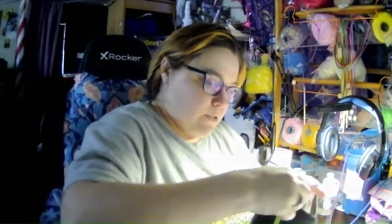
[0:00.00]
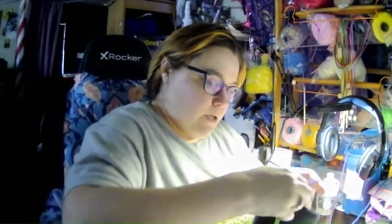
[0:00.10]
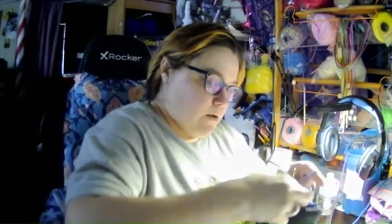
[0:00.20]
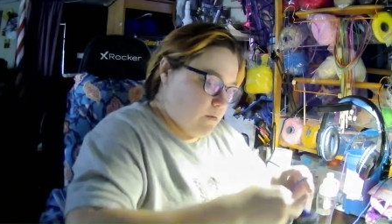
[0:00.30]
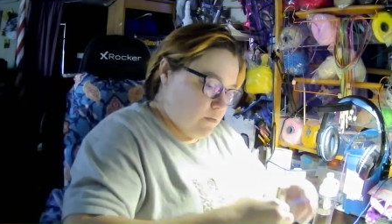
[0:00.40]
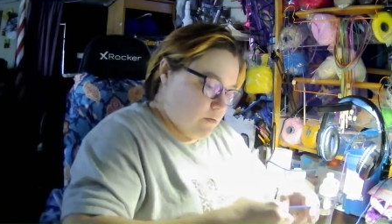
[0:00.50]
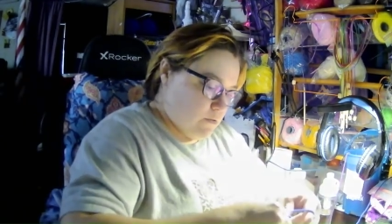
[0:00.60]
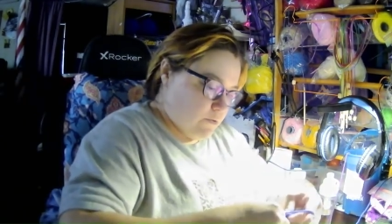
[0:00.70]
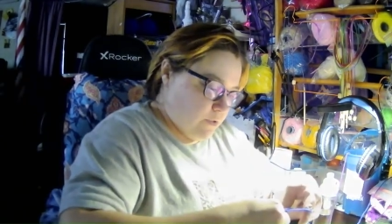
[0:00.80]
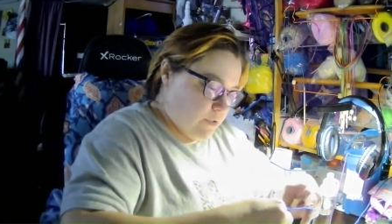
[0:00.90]
Yeah,
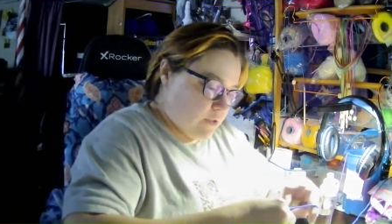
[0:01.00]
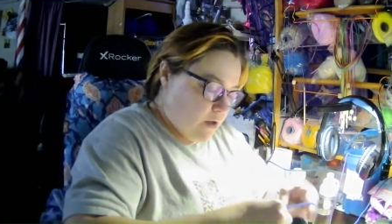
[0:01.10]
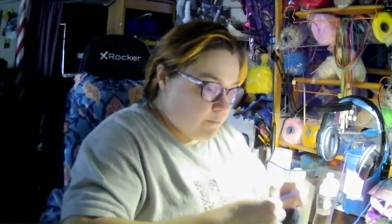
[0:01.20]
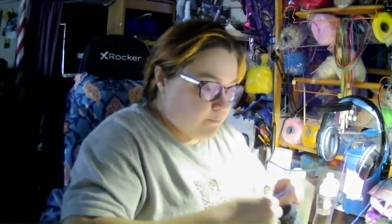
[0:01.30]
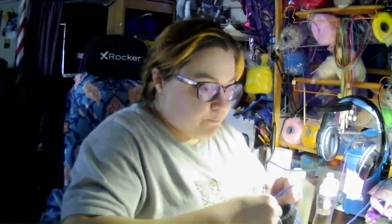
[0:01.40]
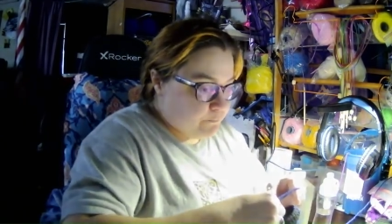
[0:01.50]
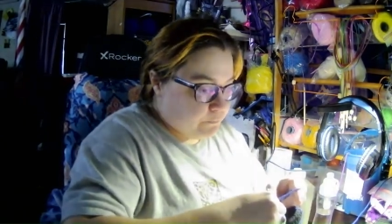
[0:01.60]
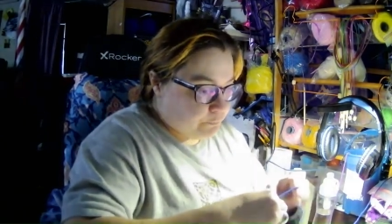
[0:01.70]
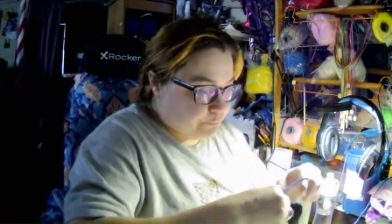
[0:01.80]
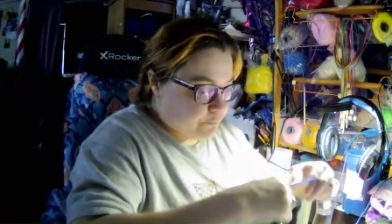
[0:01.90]
I'll do it like that.
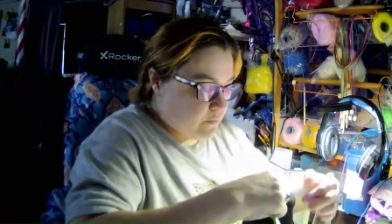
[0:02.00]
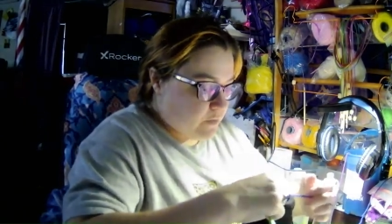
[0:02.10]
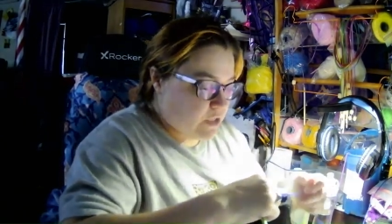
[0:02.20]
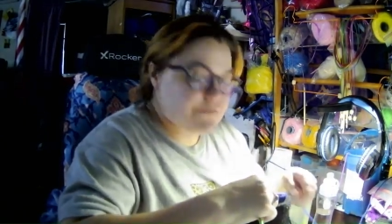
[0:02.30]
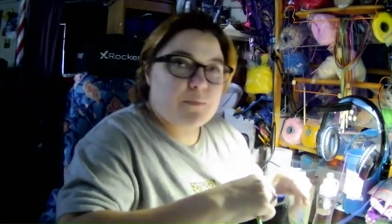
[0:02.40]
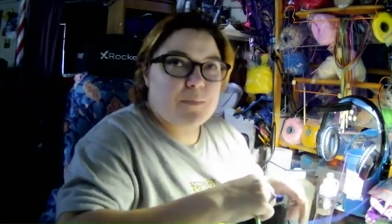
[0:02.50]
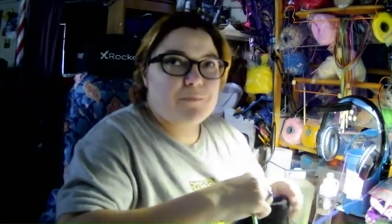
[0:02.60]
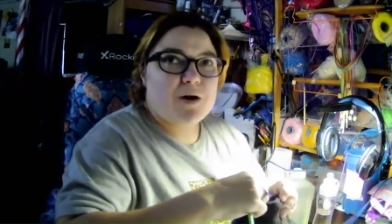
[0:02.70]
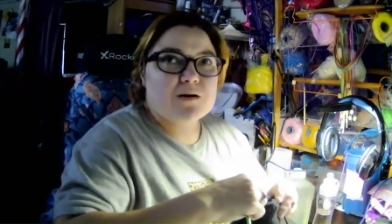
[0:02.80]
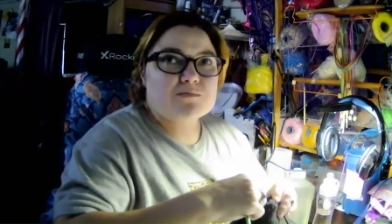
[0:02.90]
It's from my
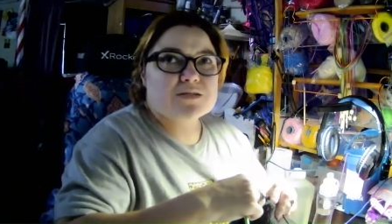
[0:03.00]
mom,